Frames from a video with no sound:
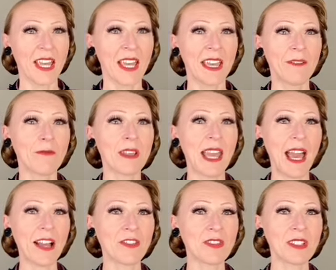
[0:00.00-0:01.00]
If we
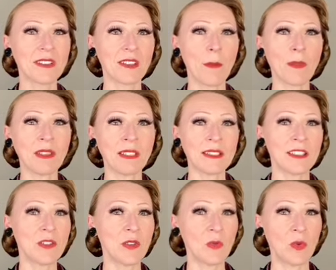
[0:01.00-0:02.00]
actually stop and
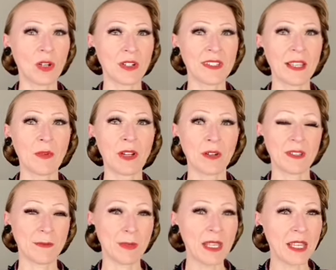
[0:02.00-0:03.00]
listen to the words that we are
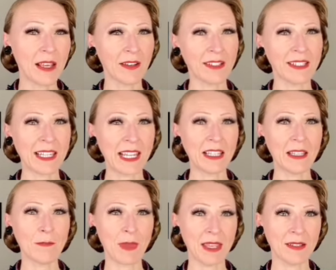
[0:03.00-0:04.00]
speaking on a daily
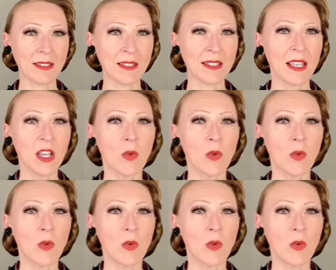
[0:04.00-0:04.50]
basis,